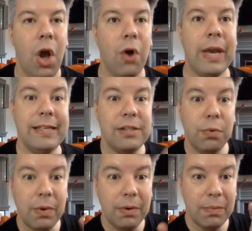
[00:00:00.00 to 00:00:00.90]
Okay,
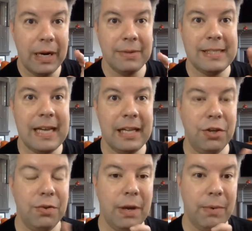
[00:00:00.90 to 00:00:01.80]
so when I was
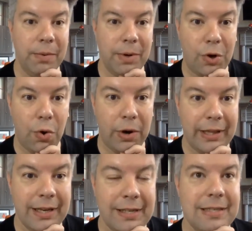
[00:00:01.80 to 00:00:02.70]
telling you that we were
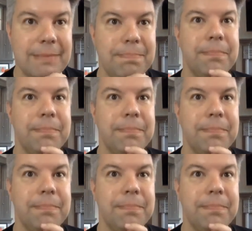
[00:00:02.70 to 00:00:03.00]
recording this,